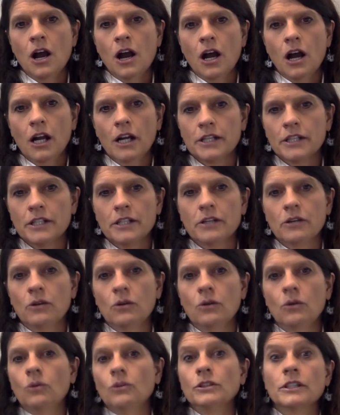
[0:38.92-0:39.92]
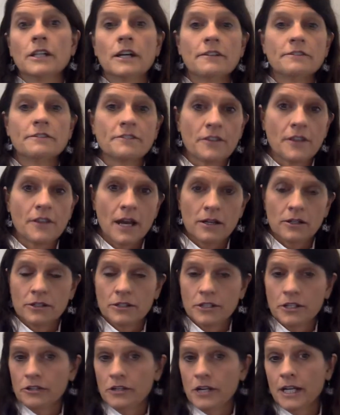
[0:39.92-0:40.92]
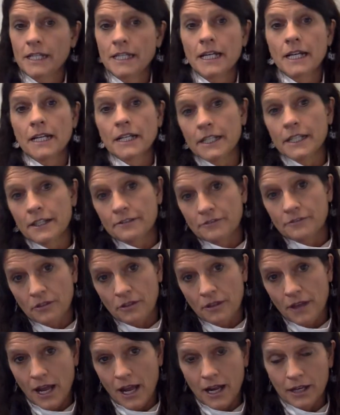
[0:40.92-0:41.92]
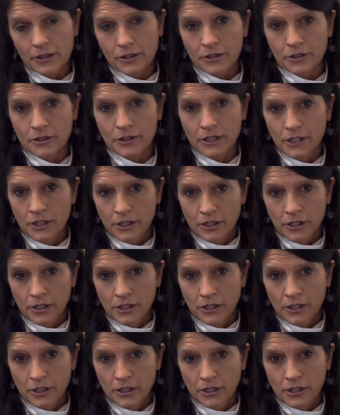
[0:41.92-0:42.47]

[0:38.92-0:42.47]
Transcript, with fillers: aren't old enough for that, or you're not young enough for that, or